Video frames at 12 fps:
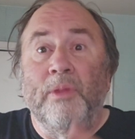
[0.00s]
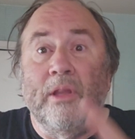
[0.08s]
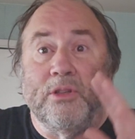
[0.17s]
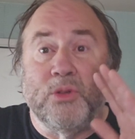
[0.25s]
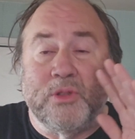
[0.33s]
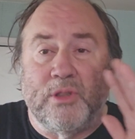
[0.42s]

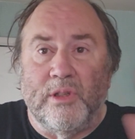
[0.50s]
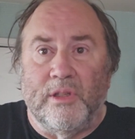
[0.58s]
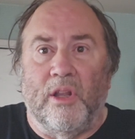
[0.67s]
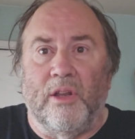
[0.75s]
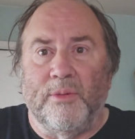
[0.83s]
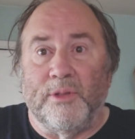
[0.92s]
So it's, a
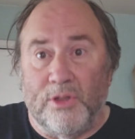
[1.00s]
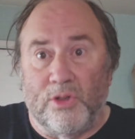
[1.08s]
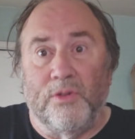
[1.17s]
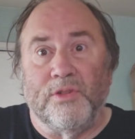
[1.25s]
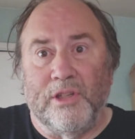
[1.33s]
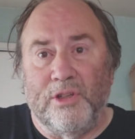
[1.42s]
lot of times it's
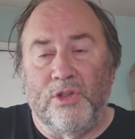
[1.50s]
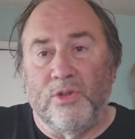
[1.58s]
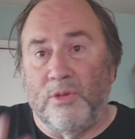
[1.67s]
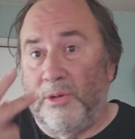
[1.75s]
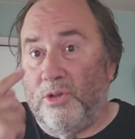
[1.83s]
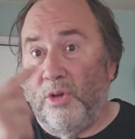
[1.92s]
serving size too,
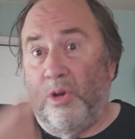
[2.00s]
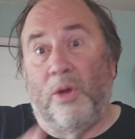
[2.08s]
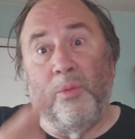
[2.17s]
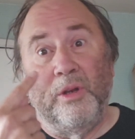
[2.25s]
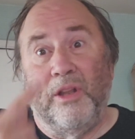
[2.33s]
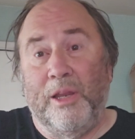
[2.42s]
so make sure you got to
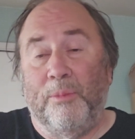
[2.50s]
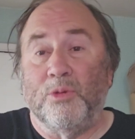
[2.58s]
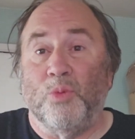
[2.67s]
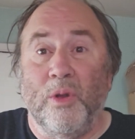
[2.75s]
read labels.